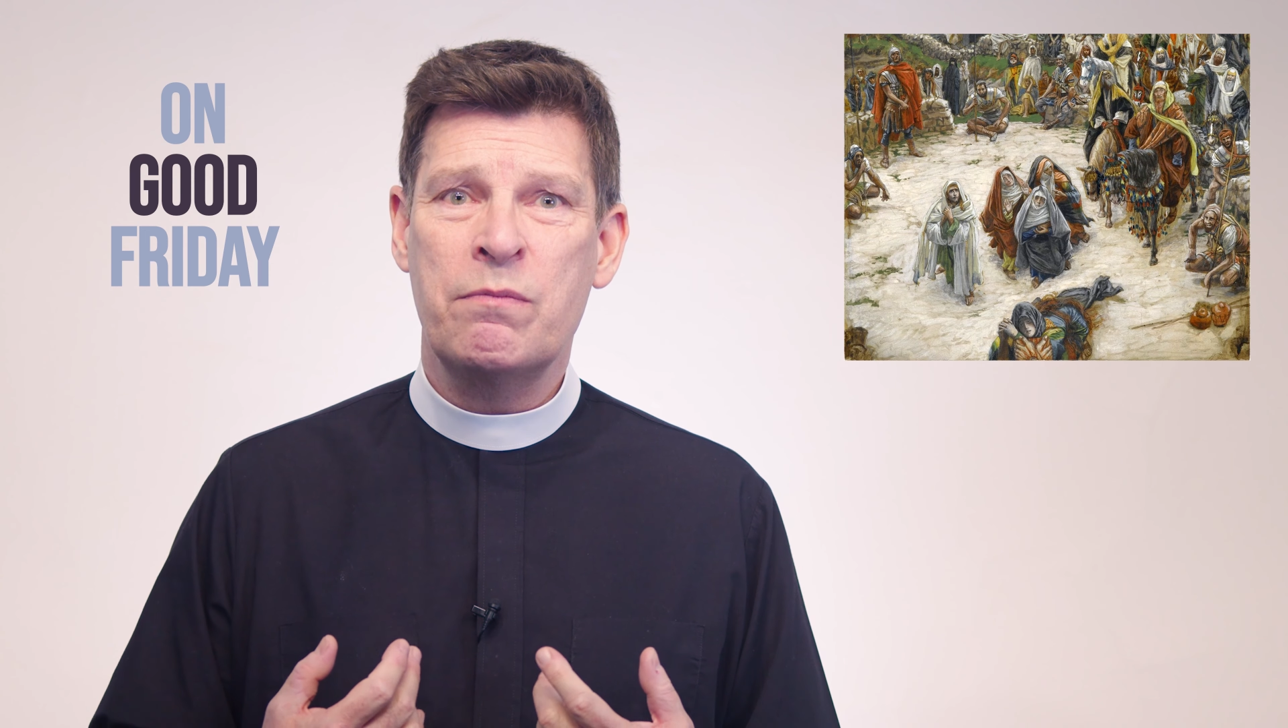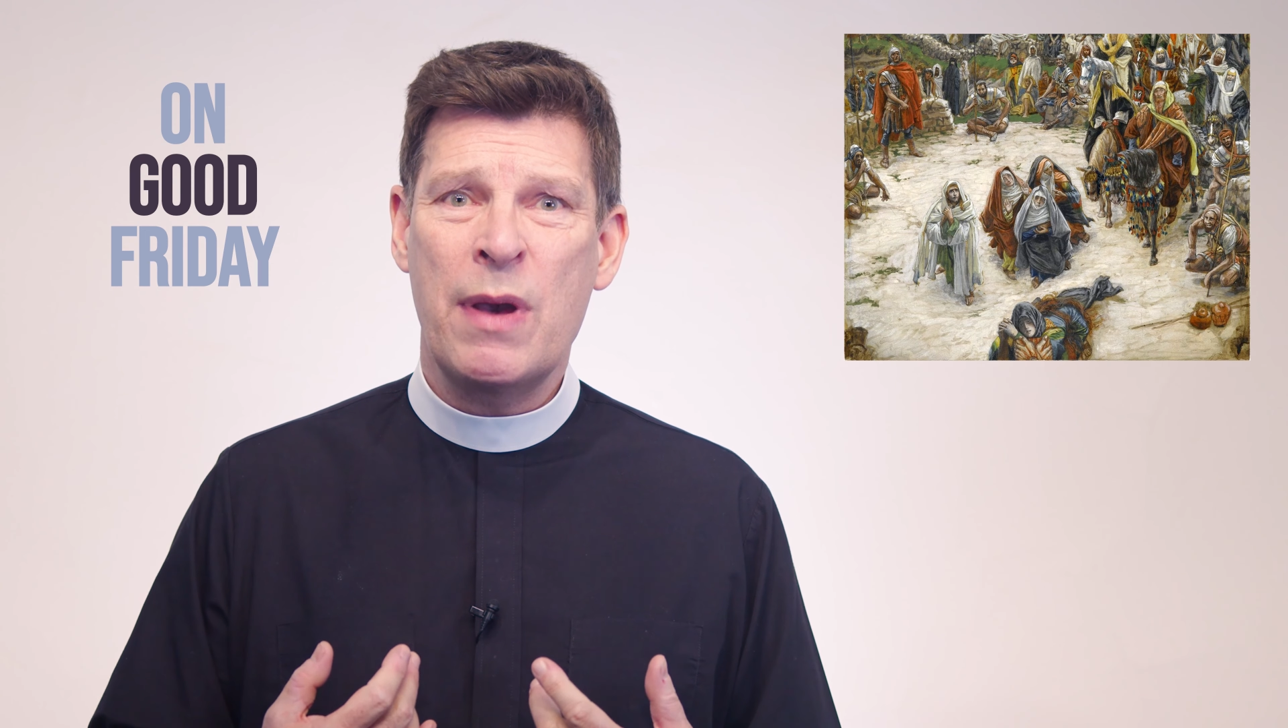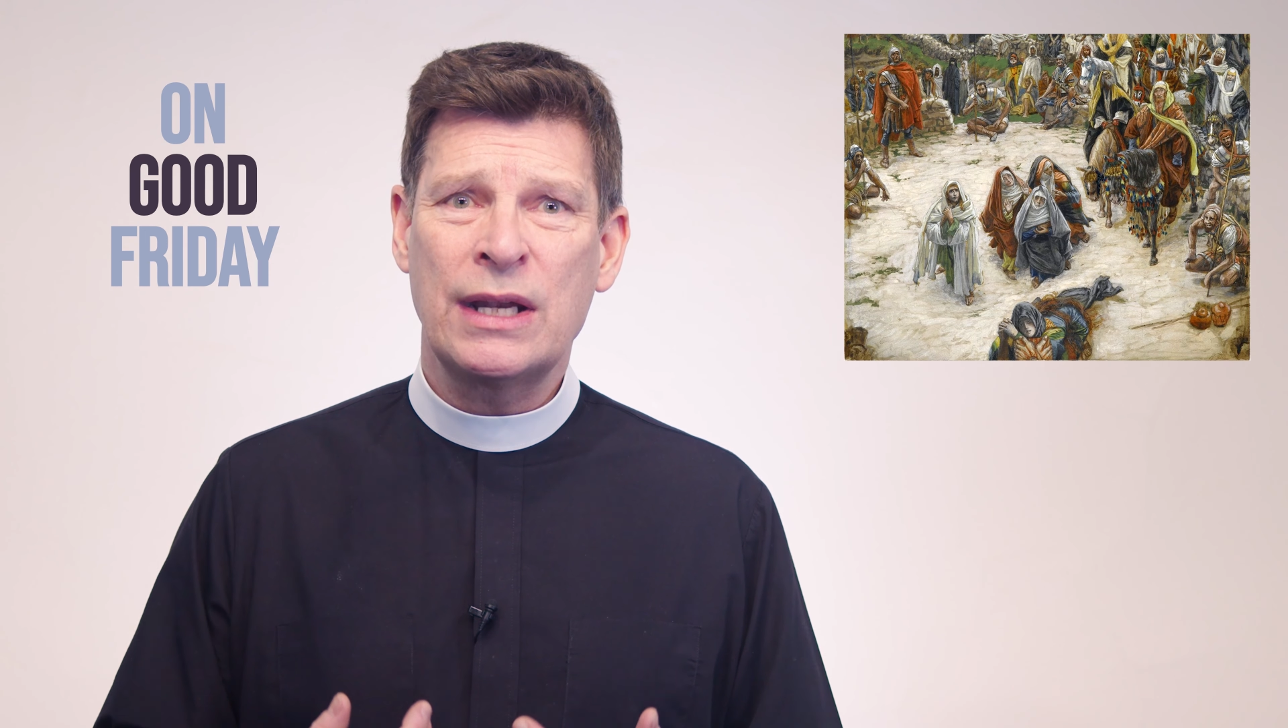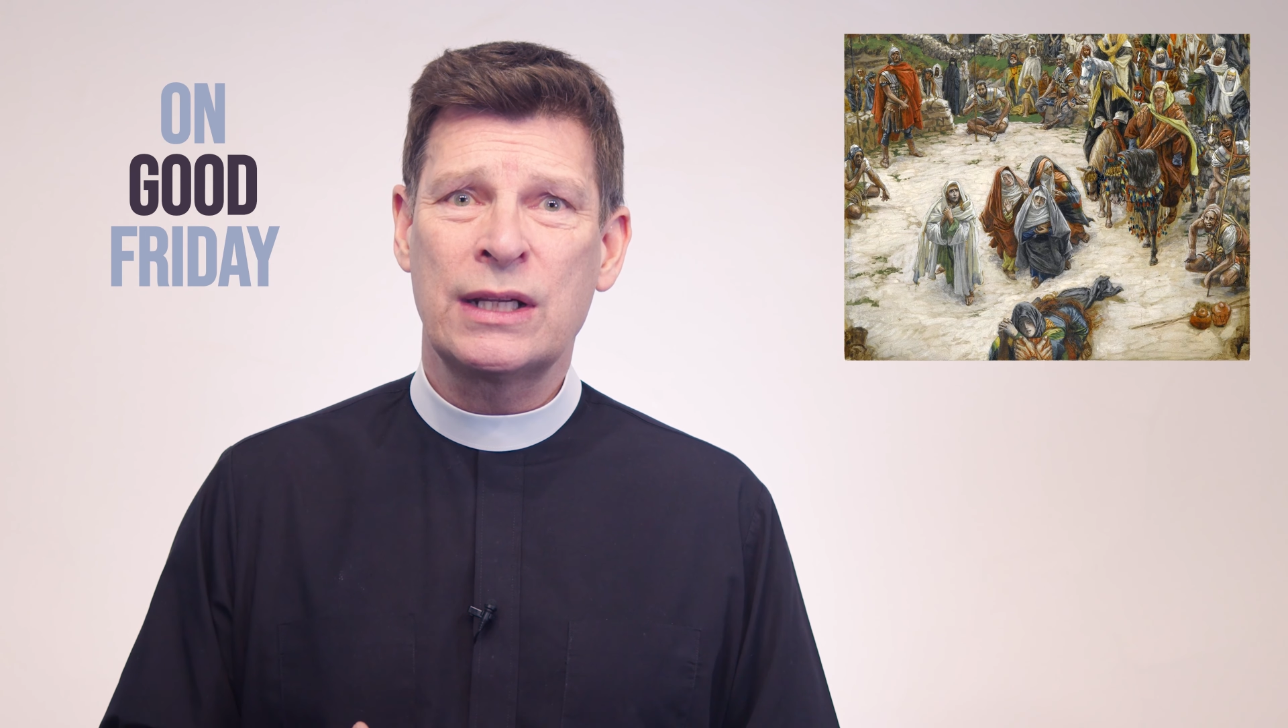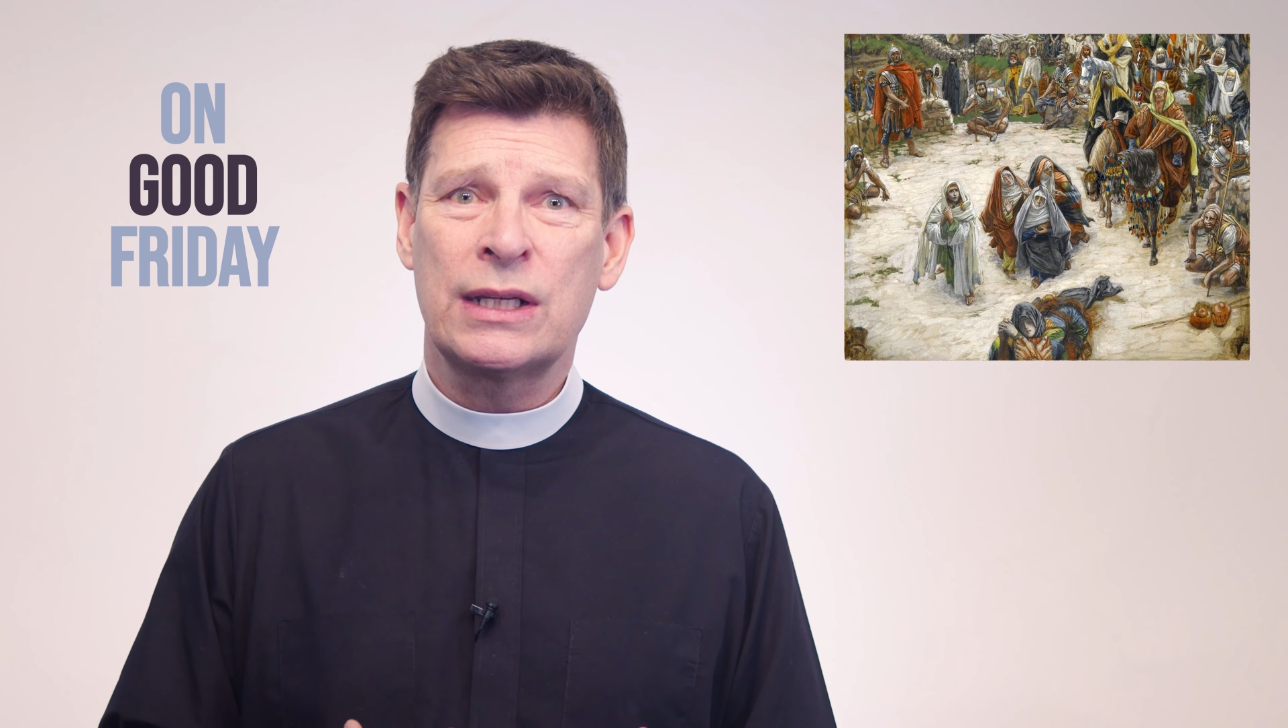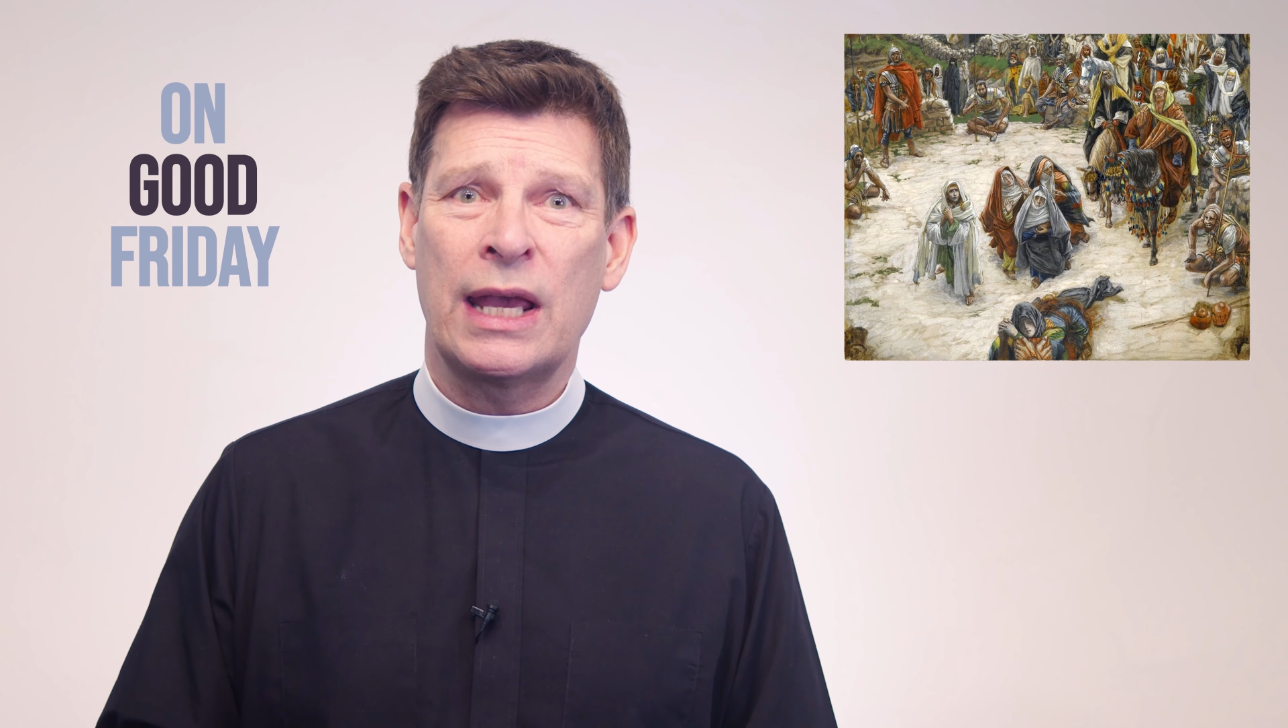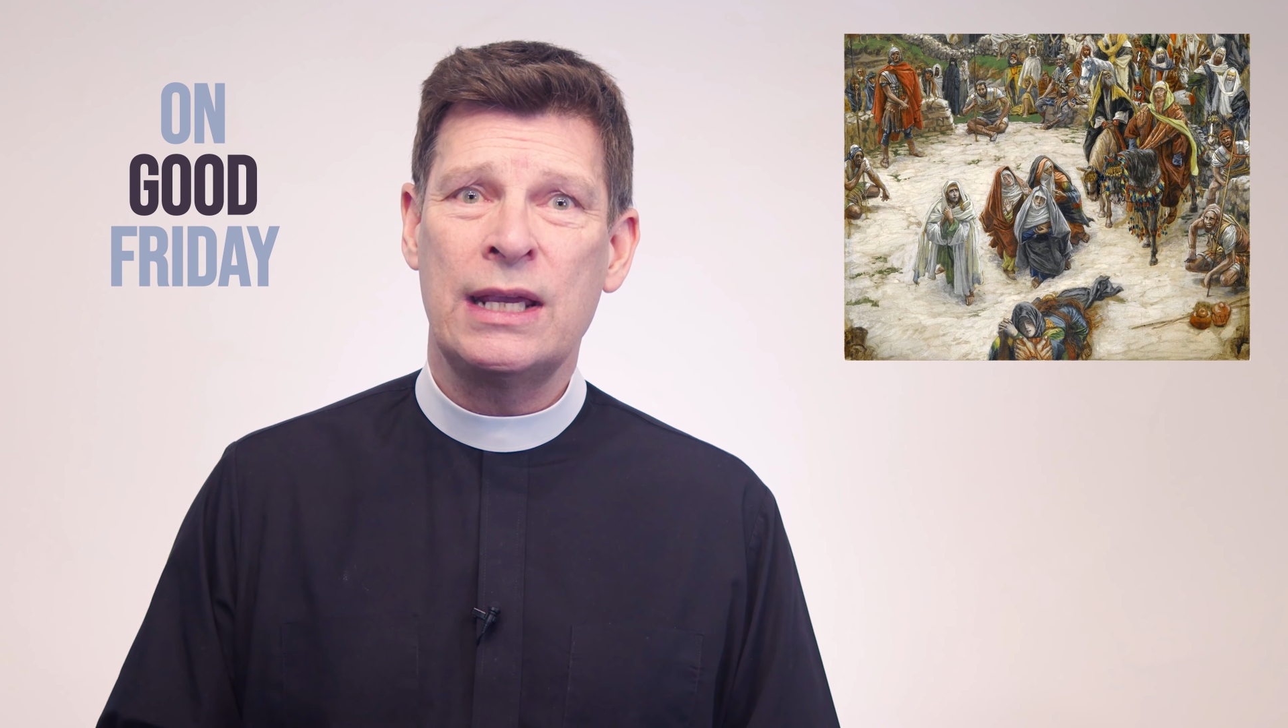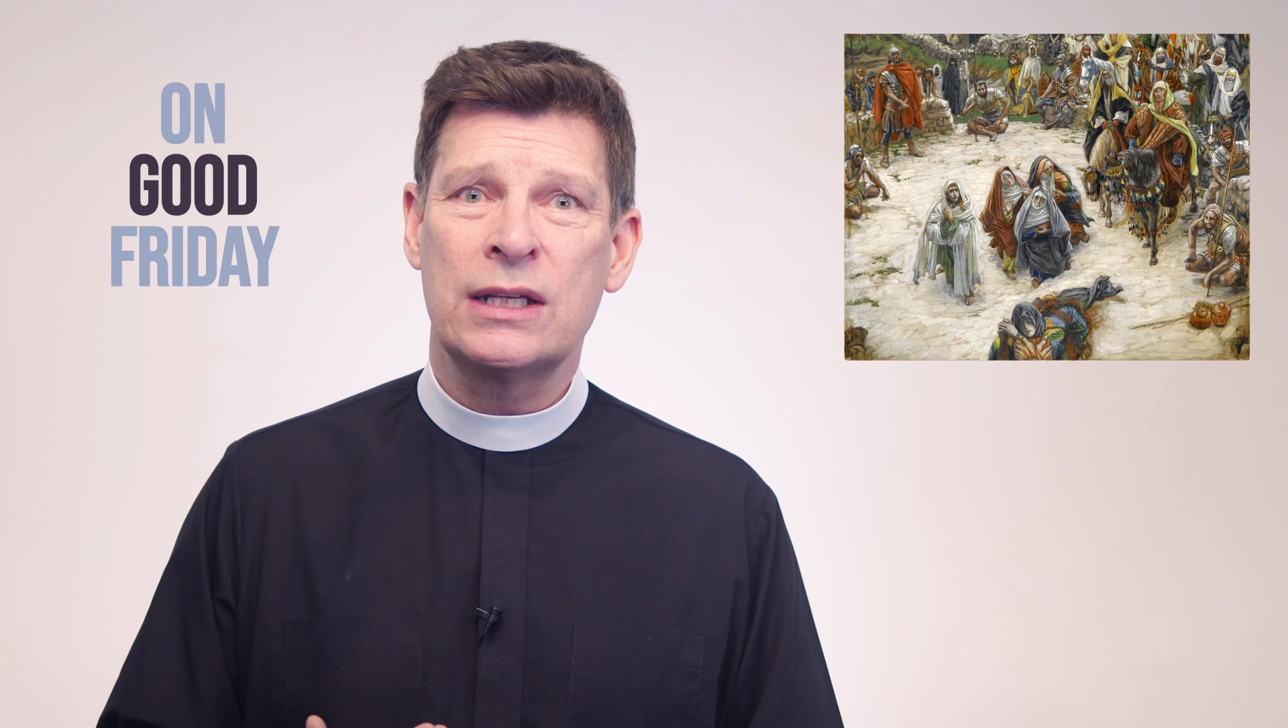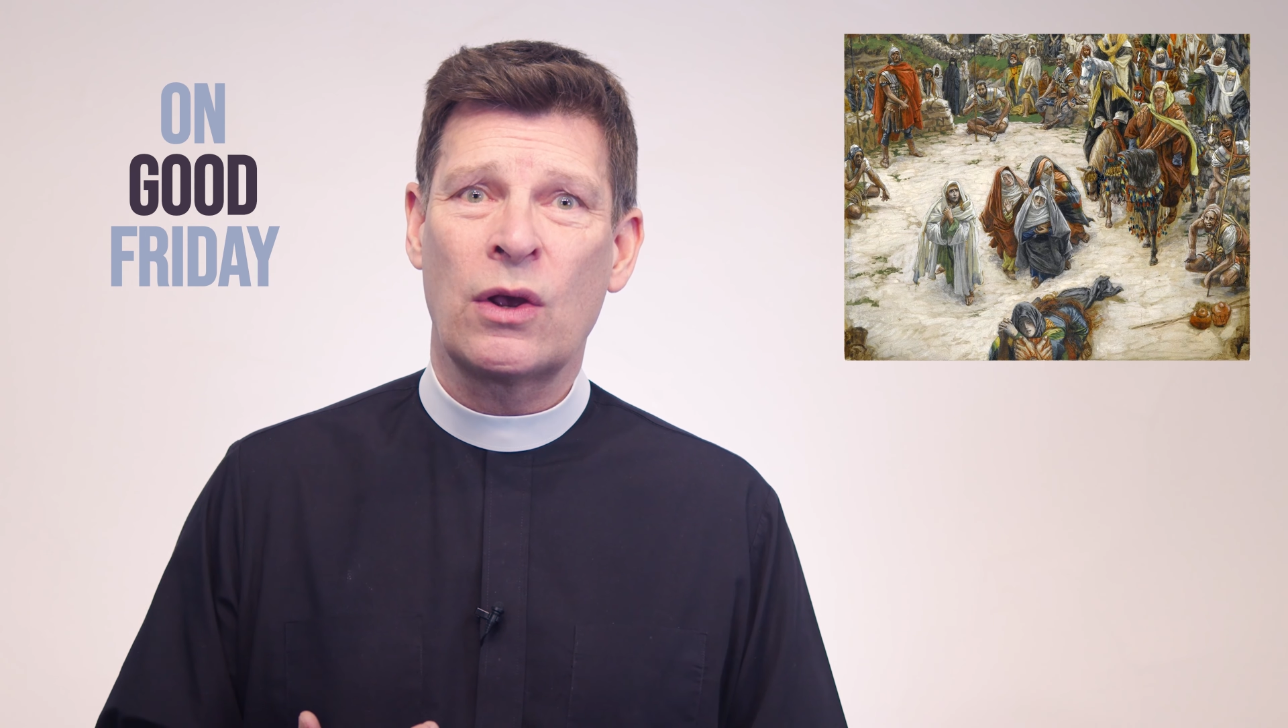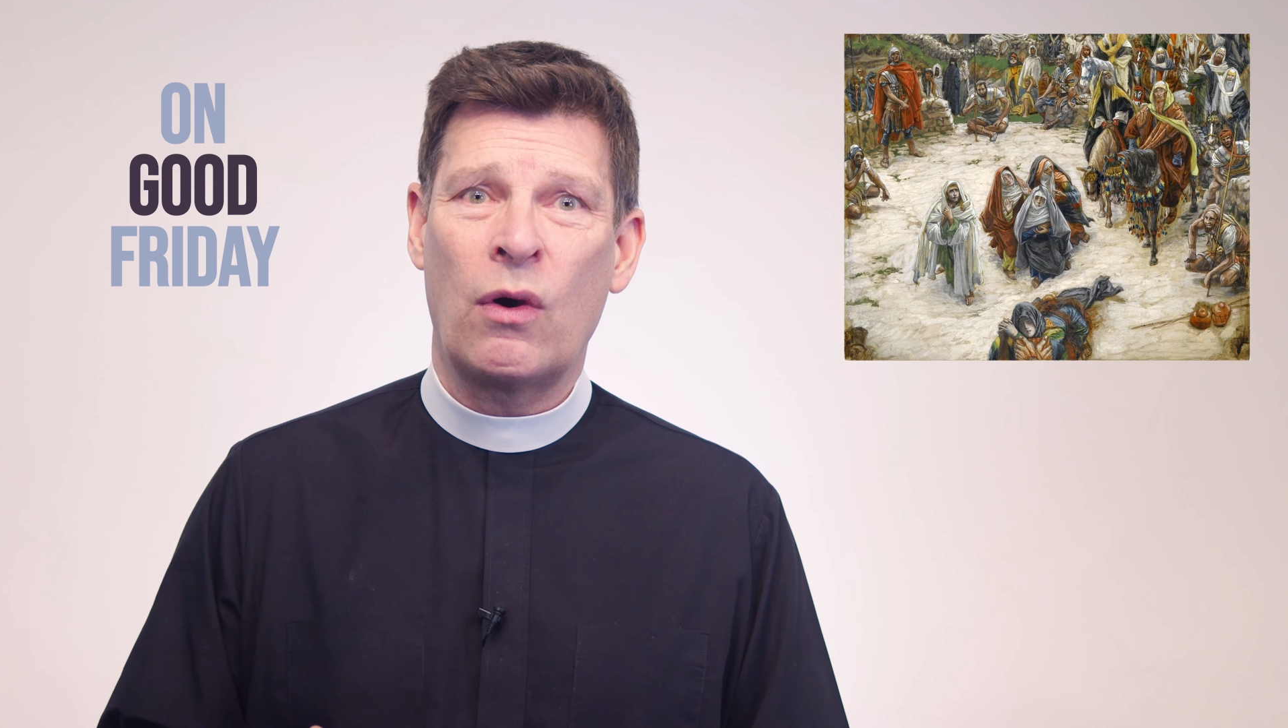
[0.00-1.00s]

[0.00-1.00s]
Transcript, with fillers: meditate